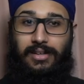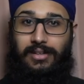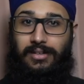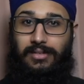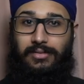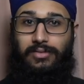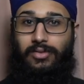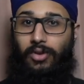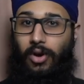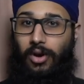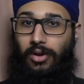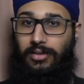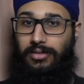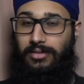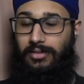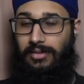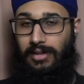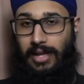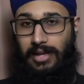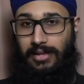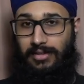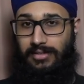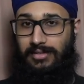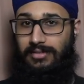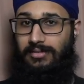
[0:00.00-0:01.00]
not
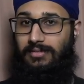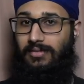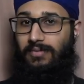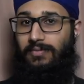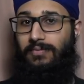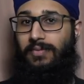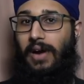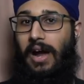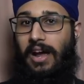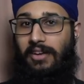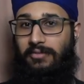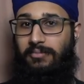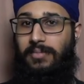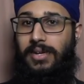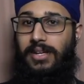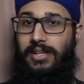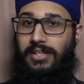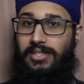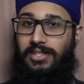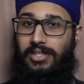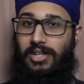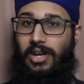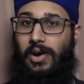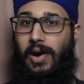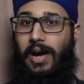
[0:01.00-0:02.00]
like 5
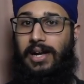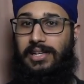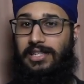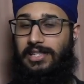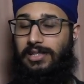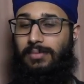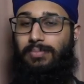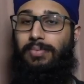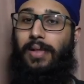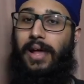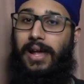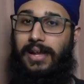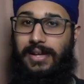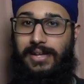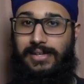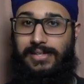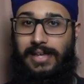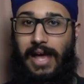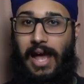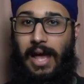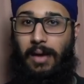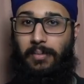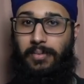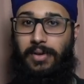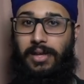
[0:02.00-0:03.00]
minutes ago, I just played as
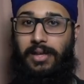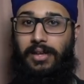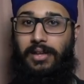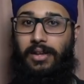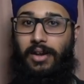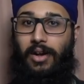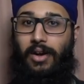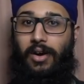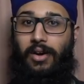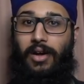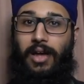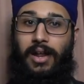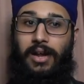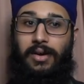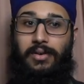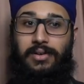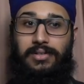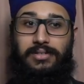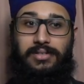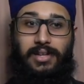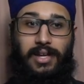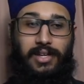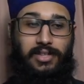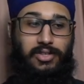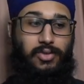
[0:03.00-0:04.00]
Abby, you know? And I
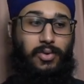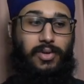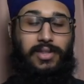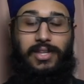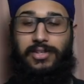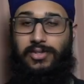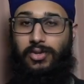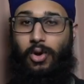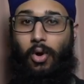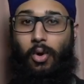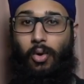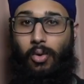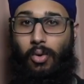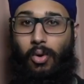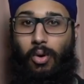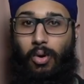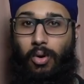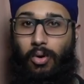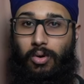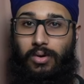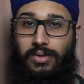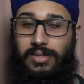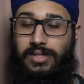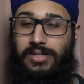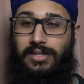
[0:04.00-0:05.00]
was like doing this whole
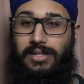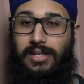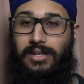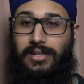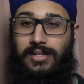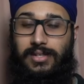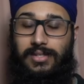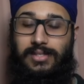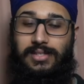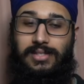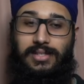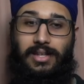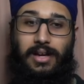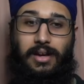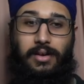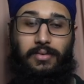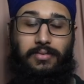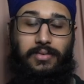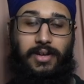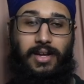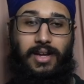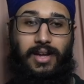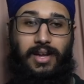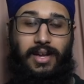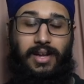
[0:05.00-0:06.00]
horde scene and stuff.
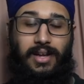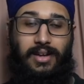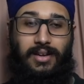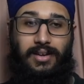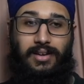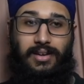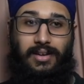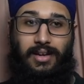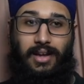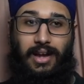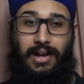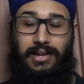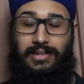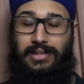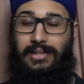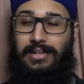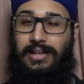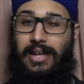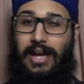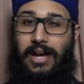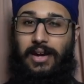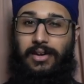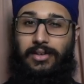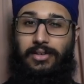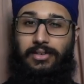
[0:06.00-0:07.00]
And then
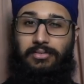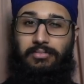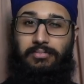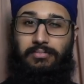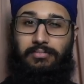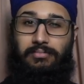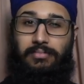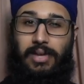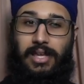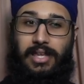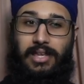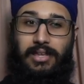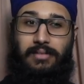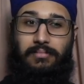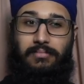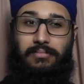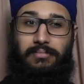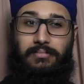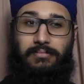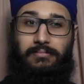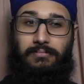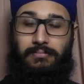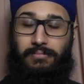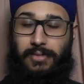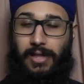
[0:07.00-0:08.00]
now you make
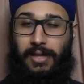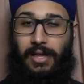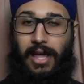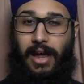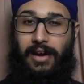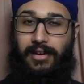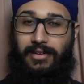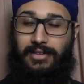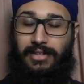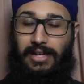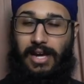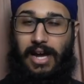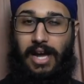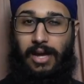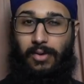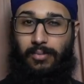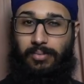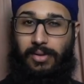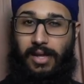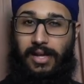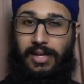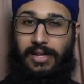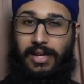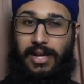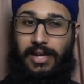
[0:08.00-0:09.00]
him the character I
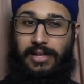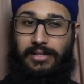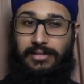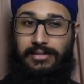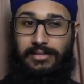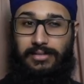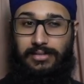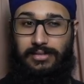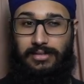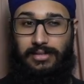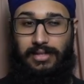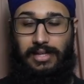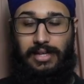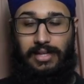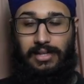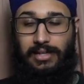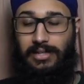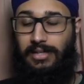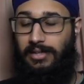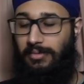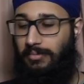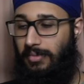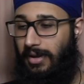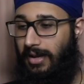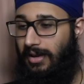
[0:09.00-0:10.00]
played as kill
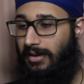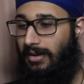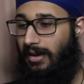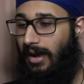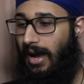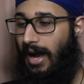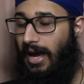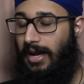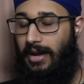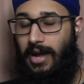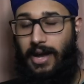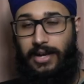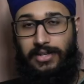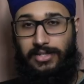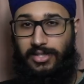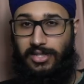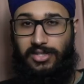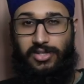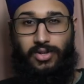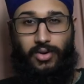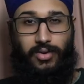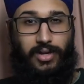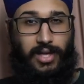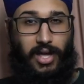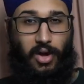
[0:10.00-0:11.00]
him, and I just
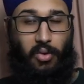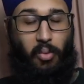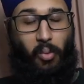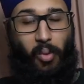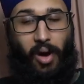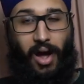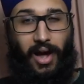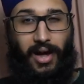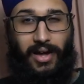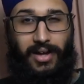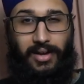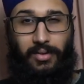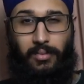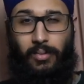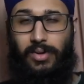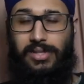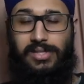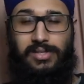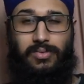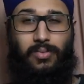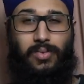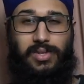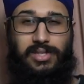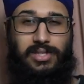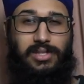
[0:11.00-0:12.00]
don't get why.
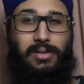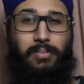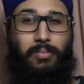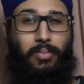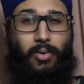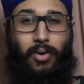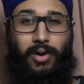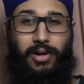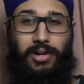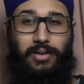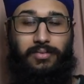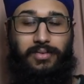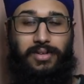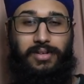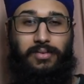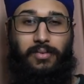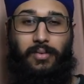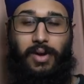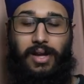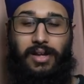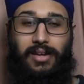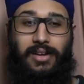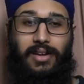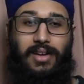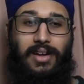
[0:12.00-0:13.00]
What's the point of it?
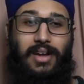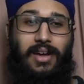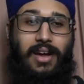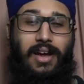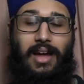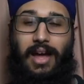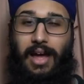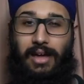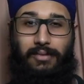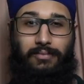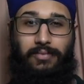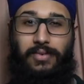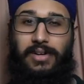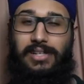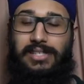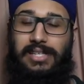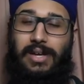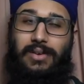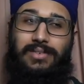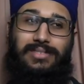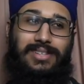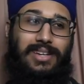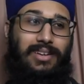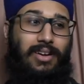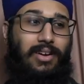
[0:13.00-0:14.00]
Why? At first
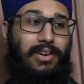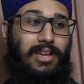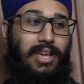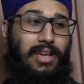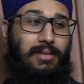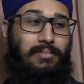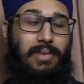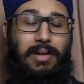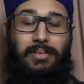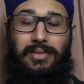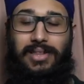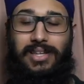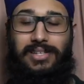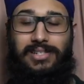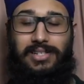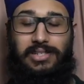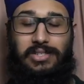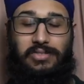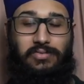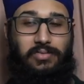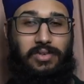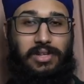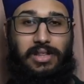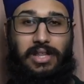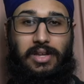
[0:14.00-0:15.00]
I was like, okay, maybe they
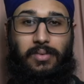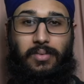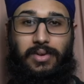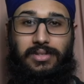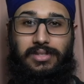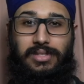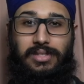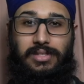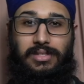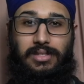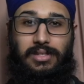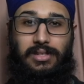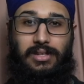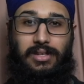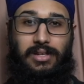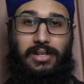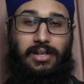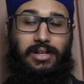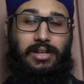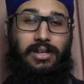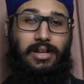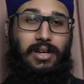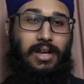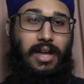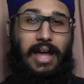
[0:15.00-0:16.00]
just really wanted
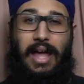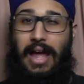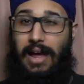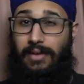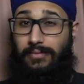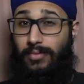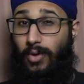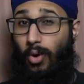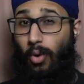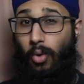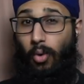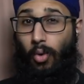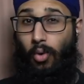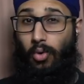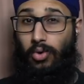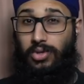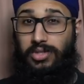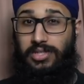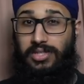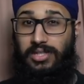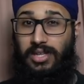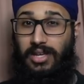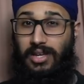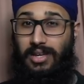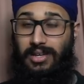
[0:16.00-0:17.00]
to have the horde
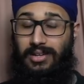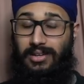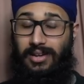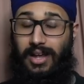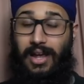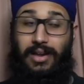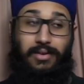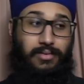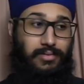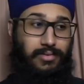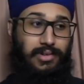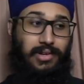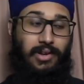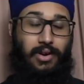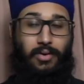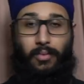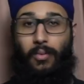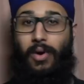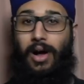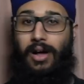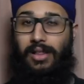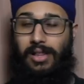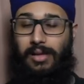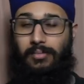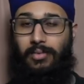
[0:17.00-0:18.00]
scene. And you know,
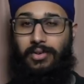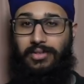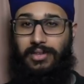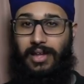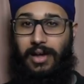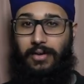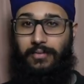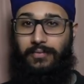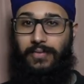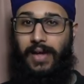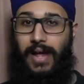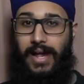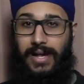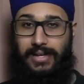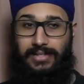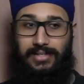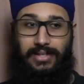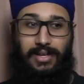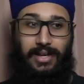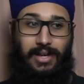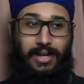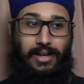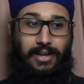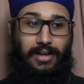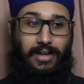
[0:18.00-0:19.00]
while I'm on that fact,
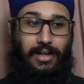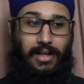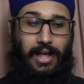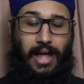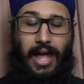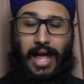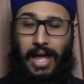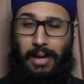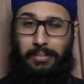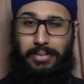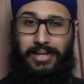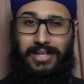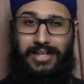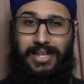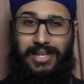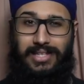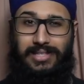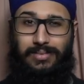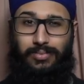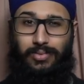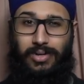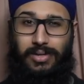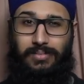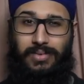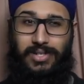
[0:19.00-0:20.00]
Abby gets
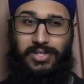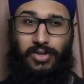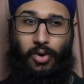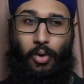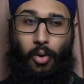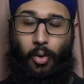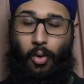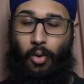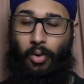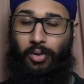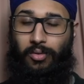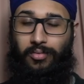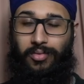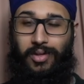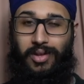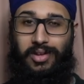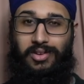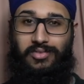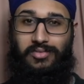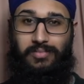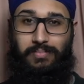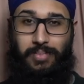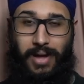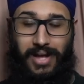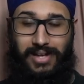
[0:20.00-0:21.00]
pretty much all of the
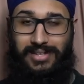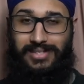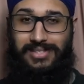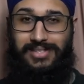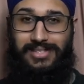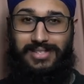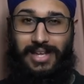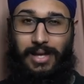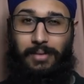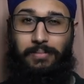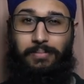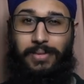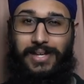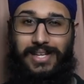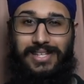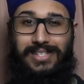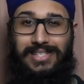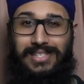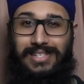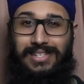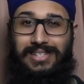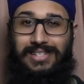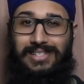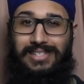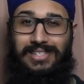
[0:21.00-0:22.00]
best set
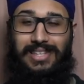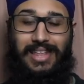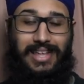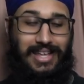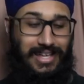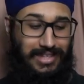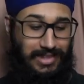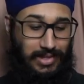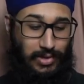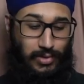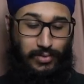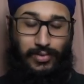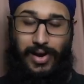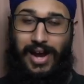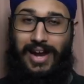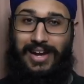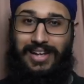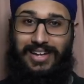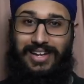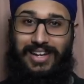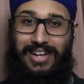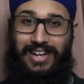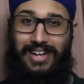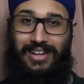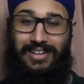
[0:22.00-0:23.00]
pieces. They get the Rat
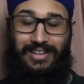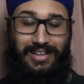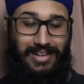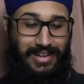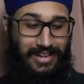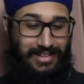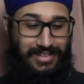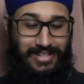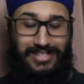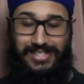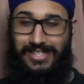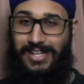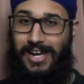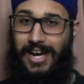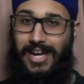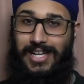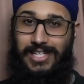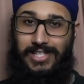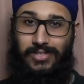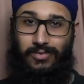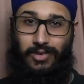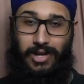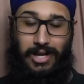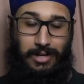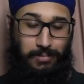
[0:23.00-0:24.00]
King, the
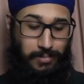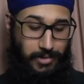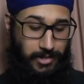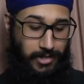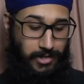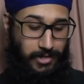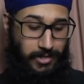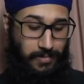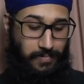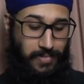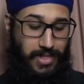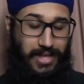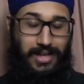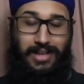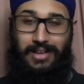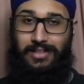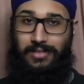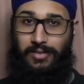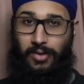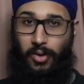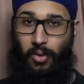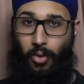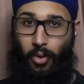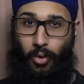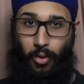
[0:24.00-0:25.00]
skyscraper,
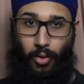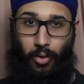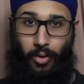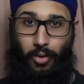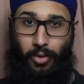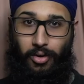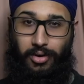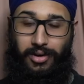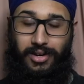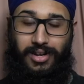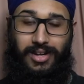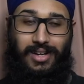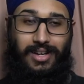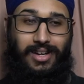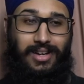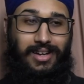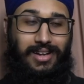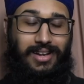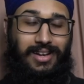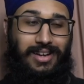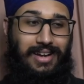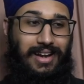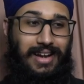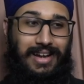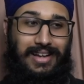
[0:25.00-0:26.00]
the horde,
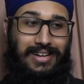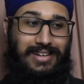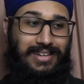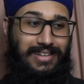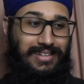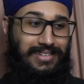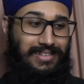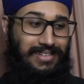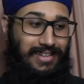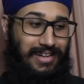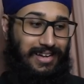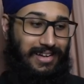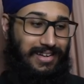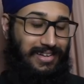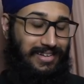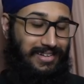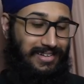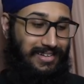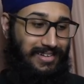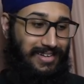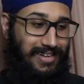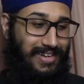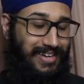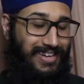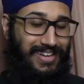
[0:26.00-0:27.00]
and like,
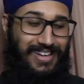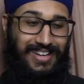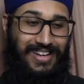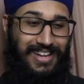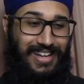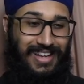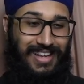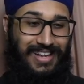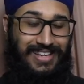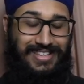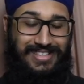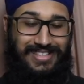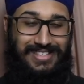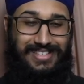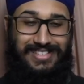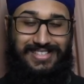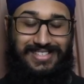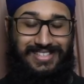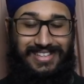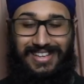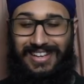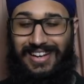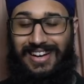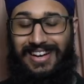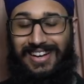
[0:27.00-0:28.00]

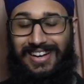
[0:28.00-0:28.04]
it's.